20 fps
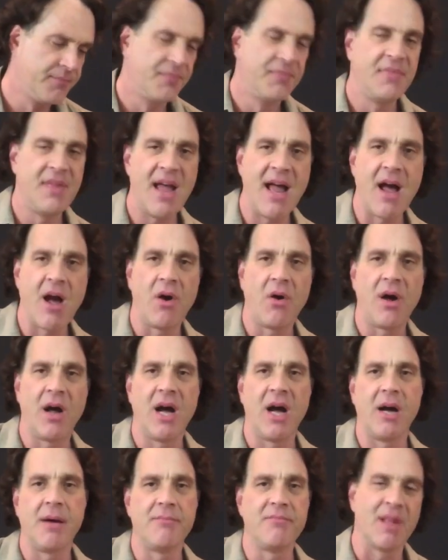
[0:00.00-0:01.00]
now
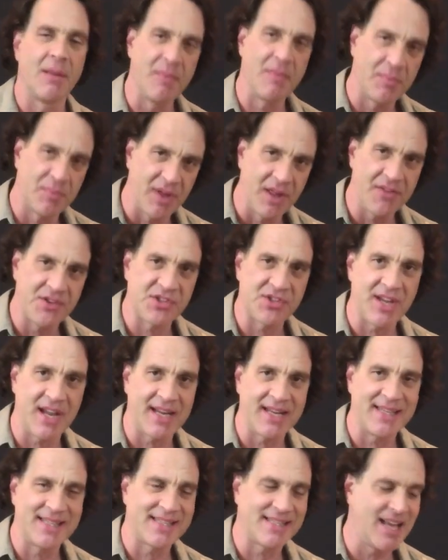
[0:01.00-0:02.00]
let me play the
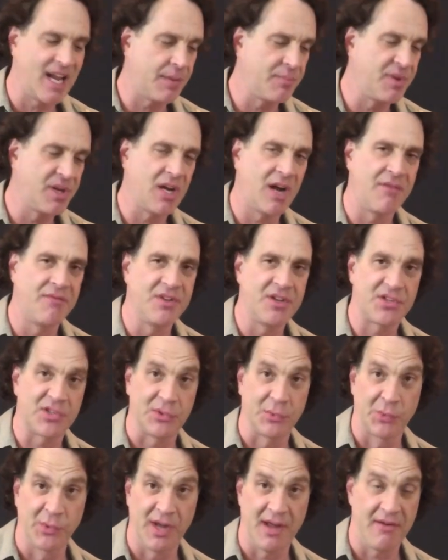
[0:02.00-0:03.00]
second segment of this
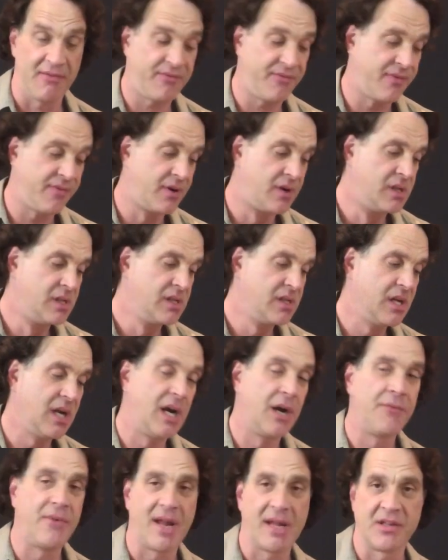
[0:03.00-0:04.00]
riff,
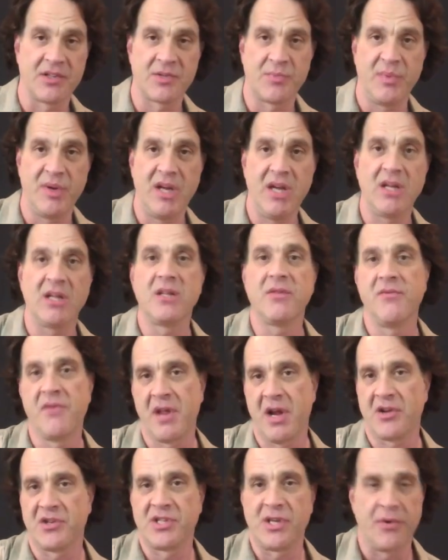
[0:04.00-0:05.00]
regular speed, and
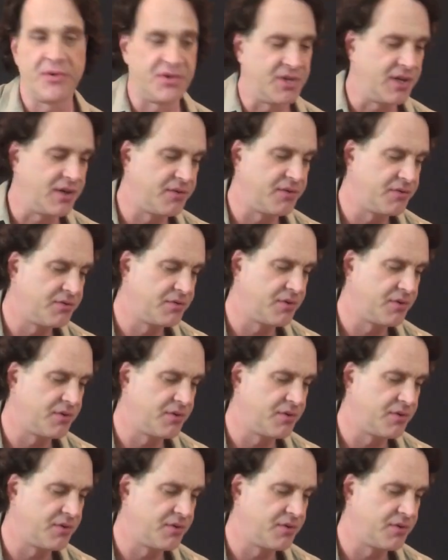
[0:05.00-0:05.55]
then I'll show it to you.